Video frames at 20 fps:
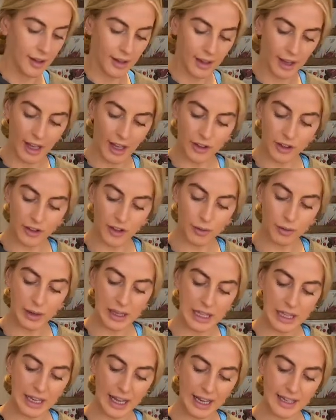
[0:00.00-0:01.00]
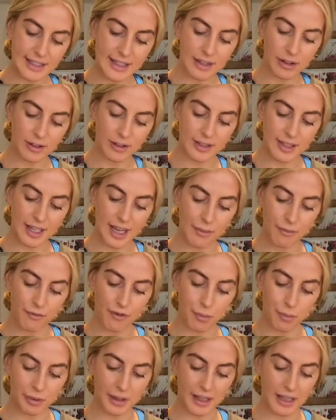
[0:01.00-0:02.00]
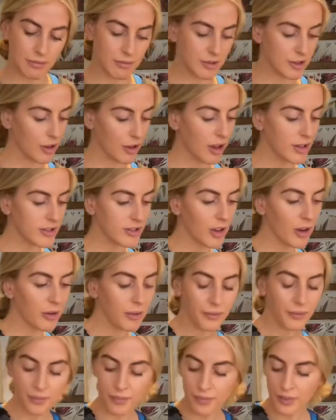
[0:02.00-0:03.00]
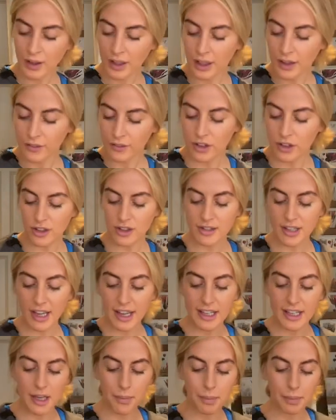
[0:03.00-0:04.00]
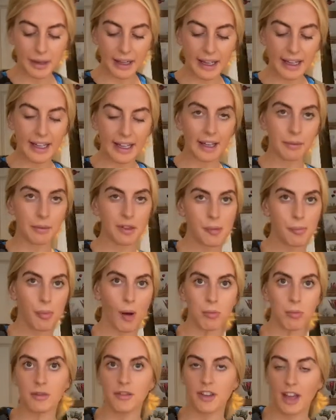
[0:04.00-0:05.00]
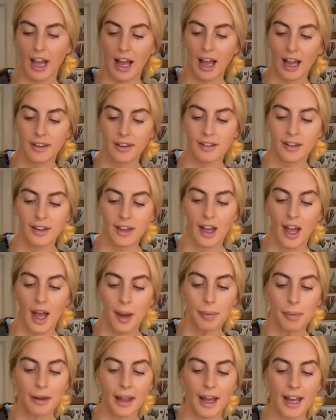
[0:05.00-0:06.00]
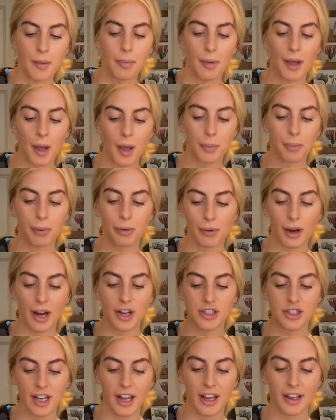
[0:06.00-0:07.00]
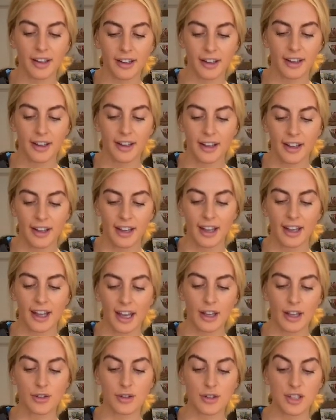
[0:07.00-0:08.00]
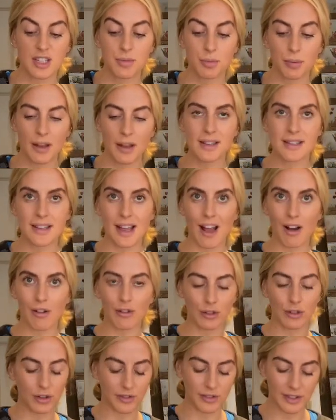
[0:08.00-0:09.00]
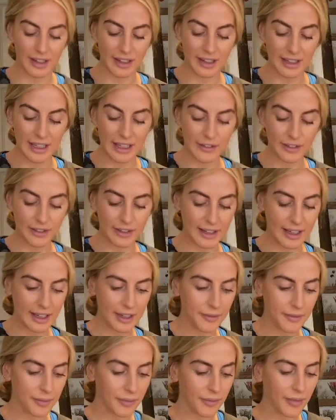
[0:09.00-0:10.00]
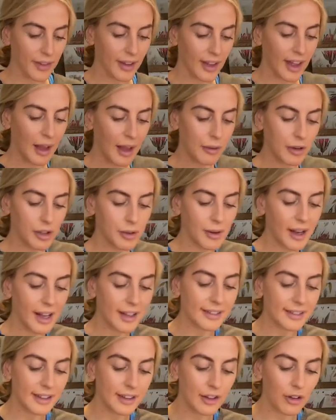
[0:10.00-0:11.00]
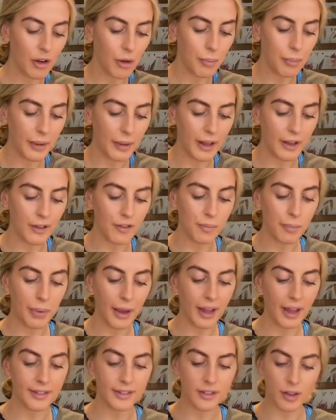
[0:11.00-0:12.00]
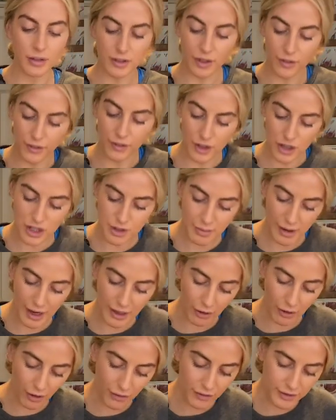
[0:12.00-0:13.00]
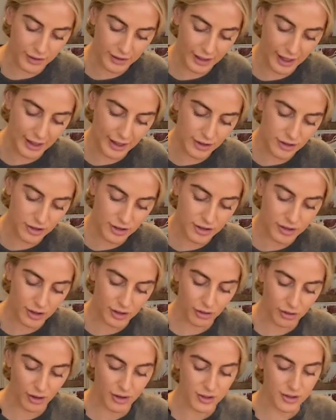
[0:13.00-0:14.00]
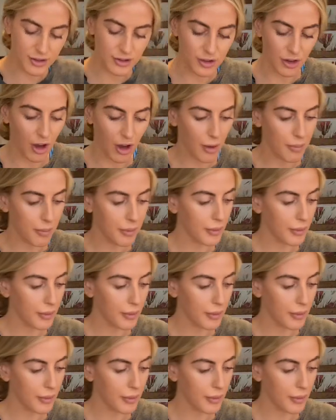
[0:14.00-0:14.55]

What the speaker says: Another really nice little tip for plating risotto, you take your plate and with the bottom of your hand, apply a bit of pressure. It just spreads it out lovely and evenly. I'm going to add a little bit of pesto to finish mine off today, just across the top.